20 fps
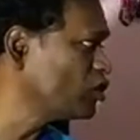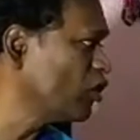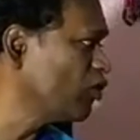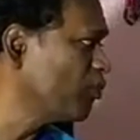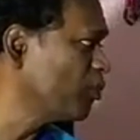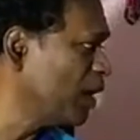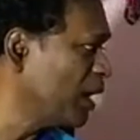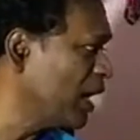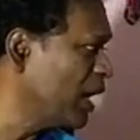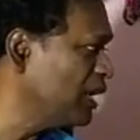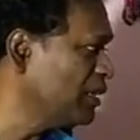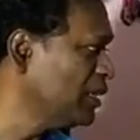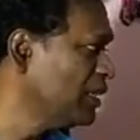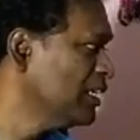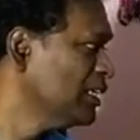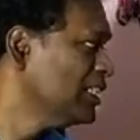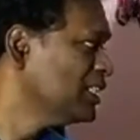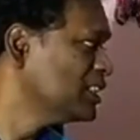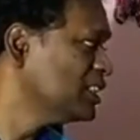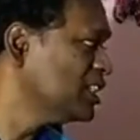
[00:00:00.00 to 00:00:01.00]
of blood,
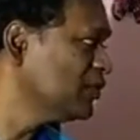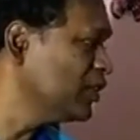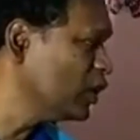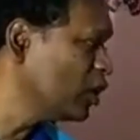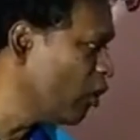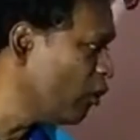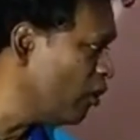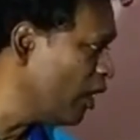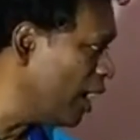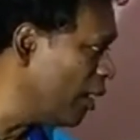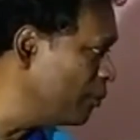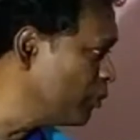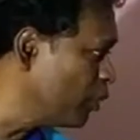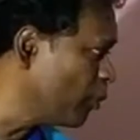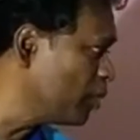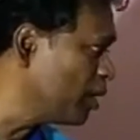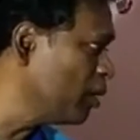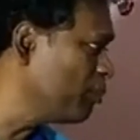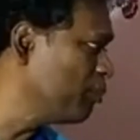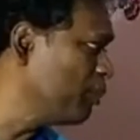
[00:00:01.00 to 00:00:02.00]
severe lower
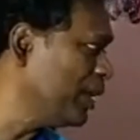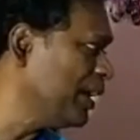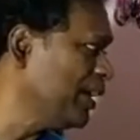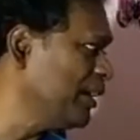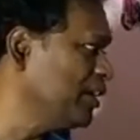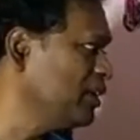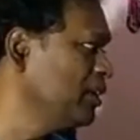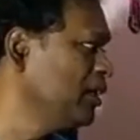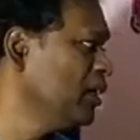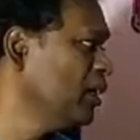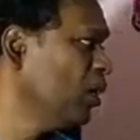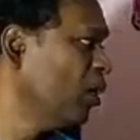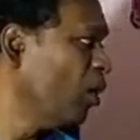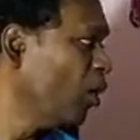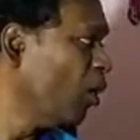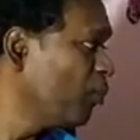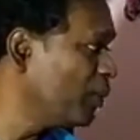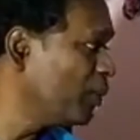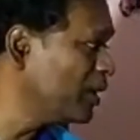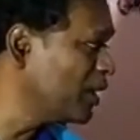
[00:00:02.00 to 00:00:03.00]
abdominal pain,
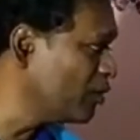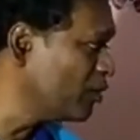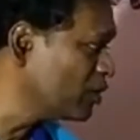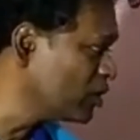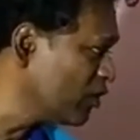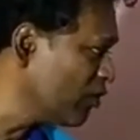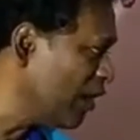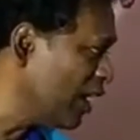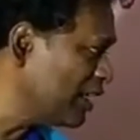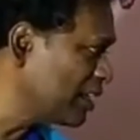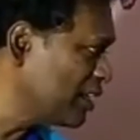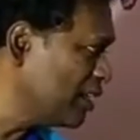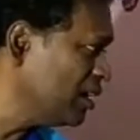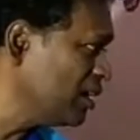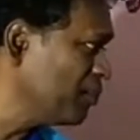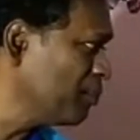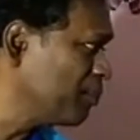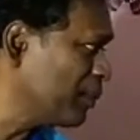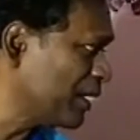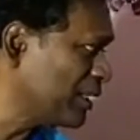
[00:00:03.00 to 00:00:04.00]
opening of the cervical,
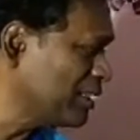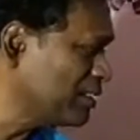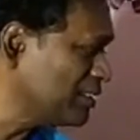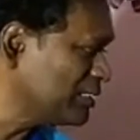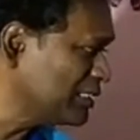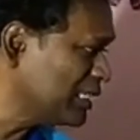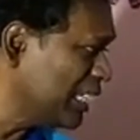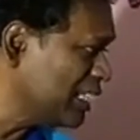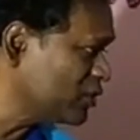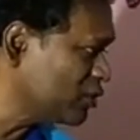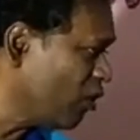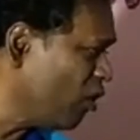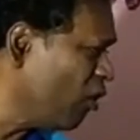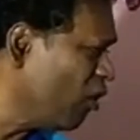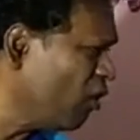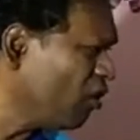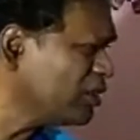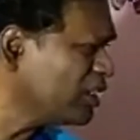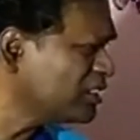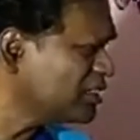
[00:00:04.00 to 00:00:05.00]
pregnancy test,
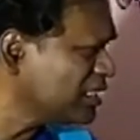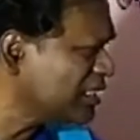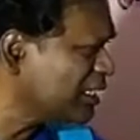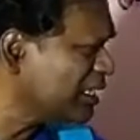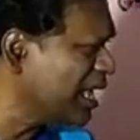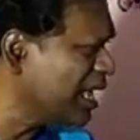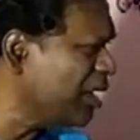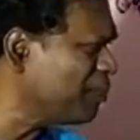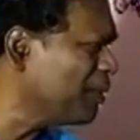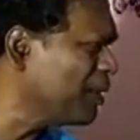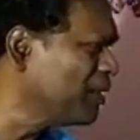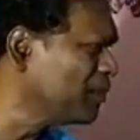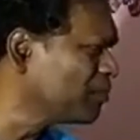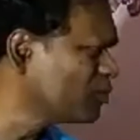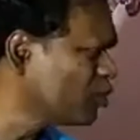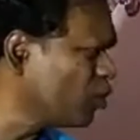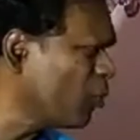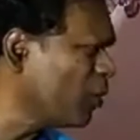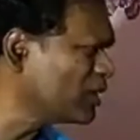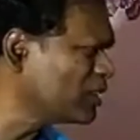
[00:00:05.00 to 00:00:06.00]
all these things can happen.
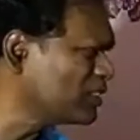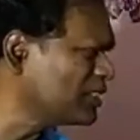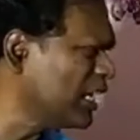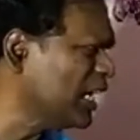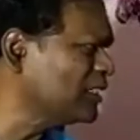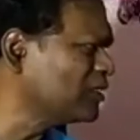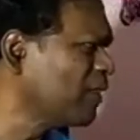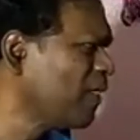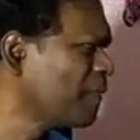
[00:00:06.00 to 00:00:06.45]
So much test.